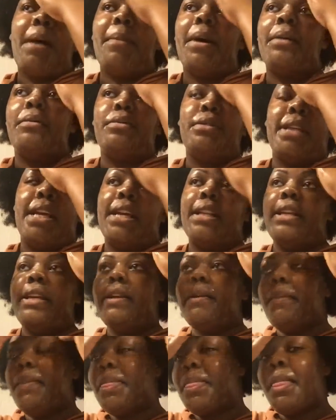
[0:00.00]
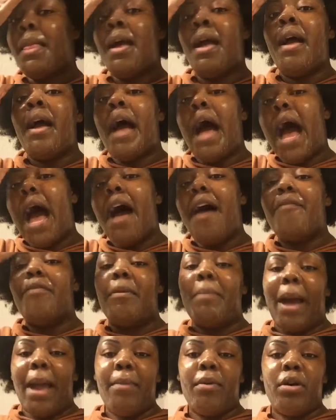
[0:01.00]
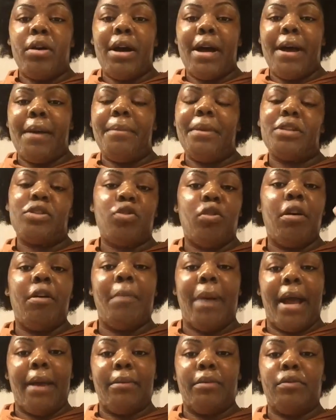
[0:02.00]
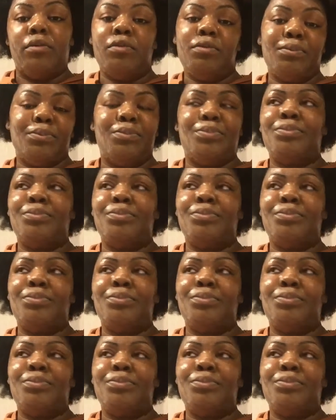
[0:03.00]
my Bible daily. I have the Bible app. It's called Bible.